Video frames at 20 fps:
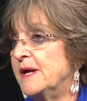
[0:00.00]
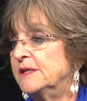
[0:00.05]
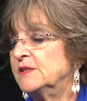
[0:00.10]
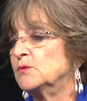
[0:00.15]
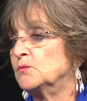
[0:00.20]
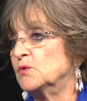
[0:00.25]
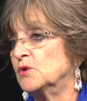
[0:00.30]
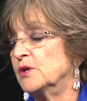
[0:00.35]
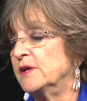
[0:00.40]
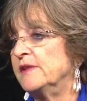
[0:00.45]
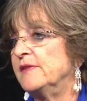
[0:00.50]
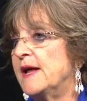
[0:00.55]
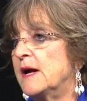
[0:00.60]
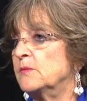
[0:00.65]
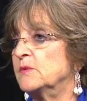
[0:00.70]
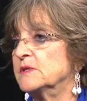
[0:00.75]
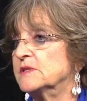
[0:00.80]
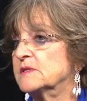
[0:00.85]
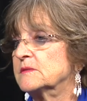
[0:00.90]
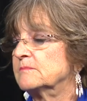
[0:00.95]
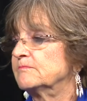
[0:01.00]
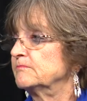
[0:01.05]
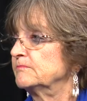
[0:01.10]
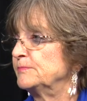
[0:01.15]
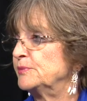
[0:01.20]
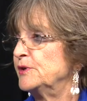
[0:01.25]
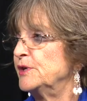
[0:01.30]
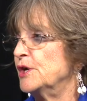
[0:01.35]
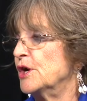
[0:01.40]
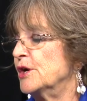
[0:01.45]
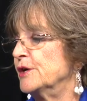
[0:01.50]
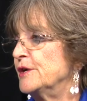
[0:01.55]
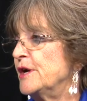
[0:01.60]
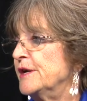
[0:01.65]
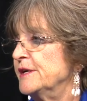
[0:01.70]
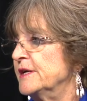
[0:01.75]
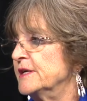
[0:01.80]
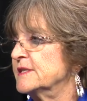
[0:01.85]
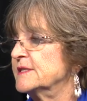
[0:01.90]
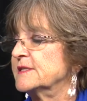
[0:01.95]
had to work, and that was pretty hard
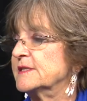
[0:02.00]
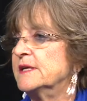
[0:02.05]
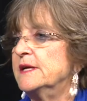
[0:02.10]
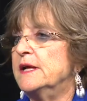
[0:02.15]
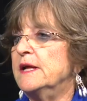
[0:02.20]
on us.